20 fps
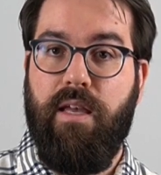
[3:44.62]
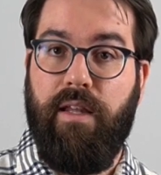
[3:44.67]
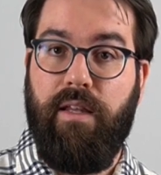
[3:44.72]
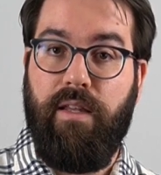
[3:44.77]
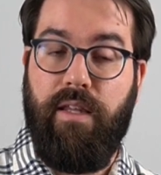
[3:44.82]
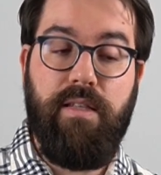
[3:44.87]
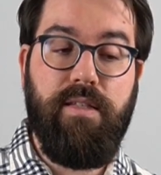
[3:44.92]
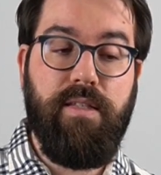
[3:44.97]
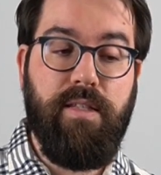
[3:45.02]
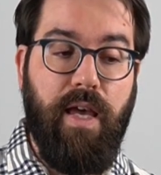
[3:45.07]
In
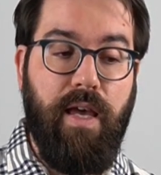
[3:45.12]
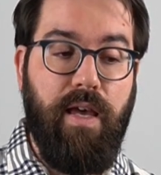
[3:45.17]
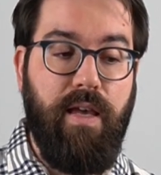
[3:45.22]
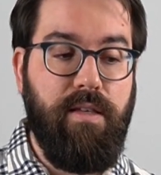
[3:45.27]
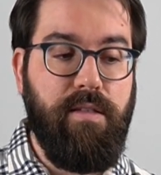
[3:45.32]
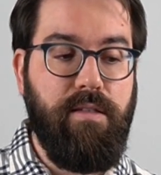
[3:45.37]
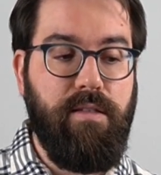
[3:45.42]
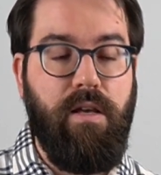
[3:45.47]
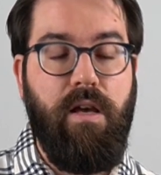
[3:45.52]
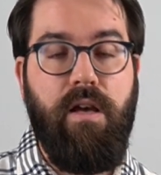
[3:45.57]
this
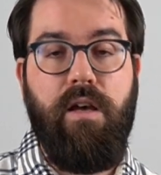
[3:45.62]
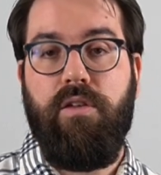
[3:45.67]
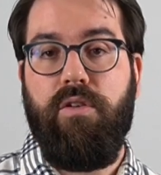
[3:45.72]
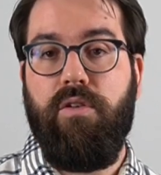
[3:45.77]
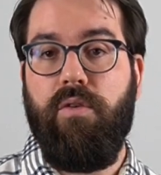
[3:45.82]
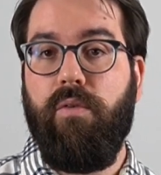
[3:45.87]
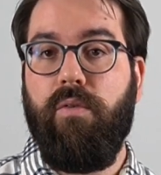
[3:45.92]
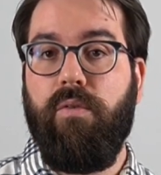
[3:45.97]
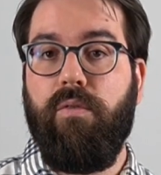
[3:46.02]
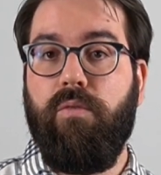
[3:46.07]
case,
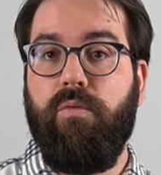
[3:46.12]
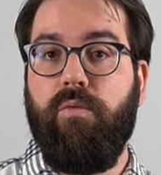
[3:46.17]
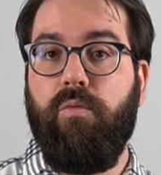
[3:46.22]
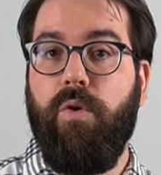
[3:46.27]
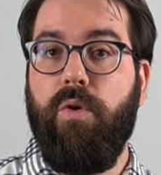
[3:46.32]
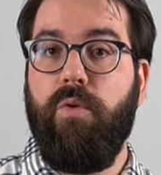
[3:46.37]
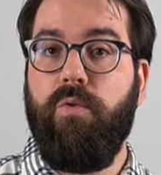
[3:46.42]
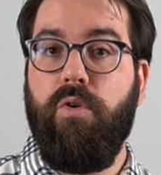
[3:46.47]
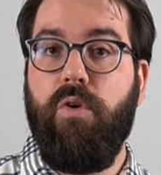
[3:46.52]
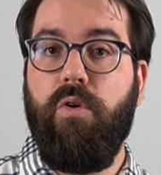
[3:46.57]
you
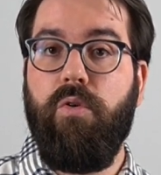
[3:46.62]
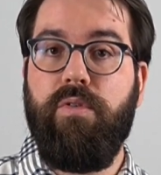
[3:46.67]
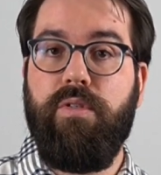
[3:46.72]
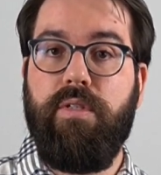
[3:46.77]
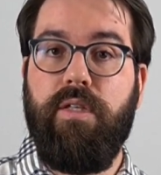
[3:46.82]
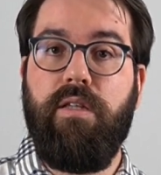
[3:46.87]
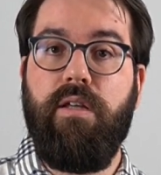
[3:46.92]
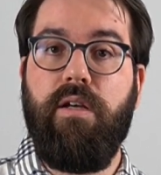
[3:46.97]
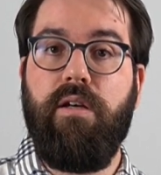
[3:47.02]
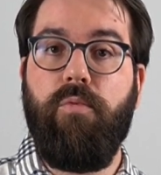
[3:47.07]
will
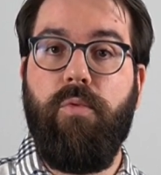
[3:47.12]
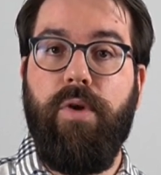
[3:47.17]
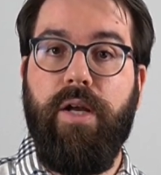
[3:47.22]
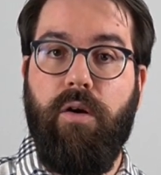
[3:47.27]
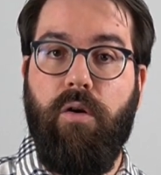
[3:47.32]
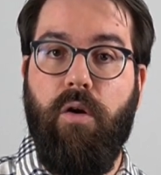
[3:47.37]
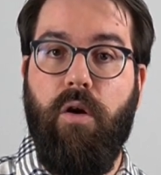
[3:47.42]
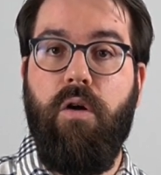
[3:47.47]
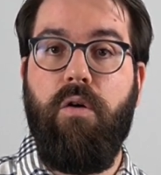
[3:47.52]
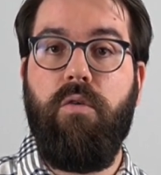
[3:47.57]
use either
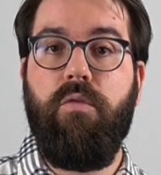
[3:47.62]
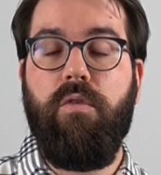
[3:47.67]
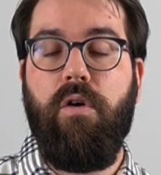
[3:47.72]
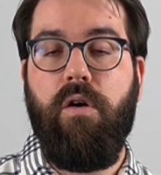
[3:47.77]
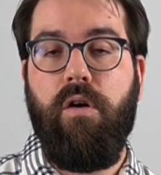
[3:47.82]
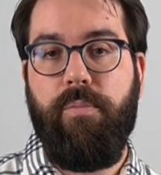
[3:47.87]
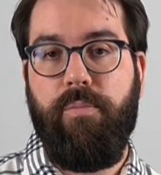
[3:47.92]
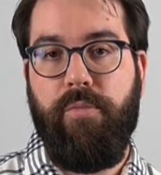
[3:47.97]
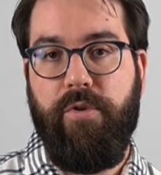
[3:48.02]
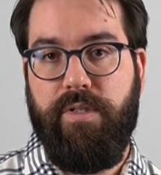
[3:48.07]
recall
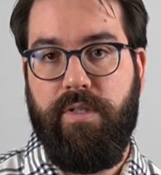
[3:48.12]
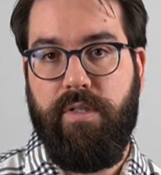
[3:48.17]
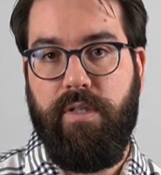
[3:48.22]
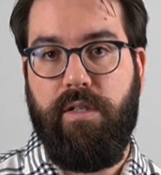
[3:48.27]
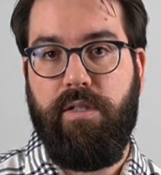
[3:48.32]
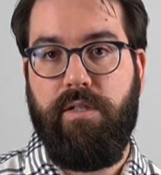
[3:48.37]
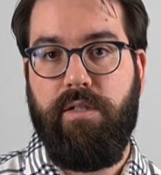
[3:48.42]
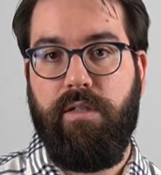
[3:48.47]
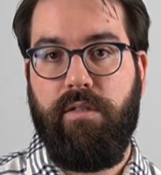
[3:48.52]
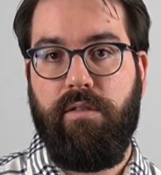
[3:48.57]
or
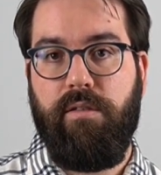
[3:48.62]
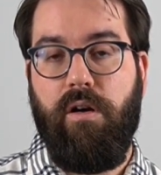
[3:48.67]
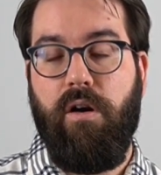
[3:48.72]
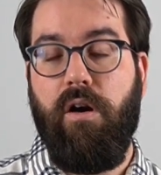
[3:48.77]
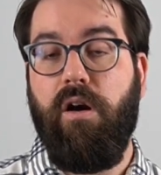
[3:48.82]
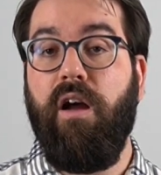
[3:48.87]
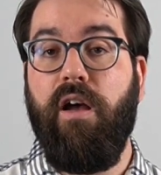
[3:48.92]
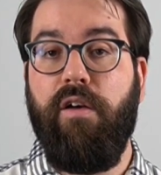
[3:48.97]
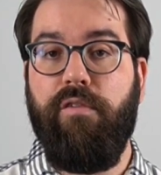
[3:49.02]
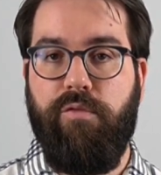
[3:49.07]
precision
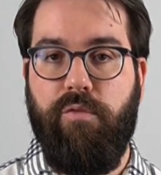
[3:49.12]
or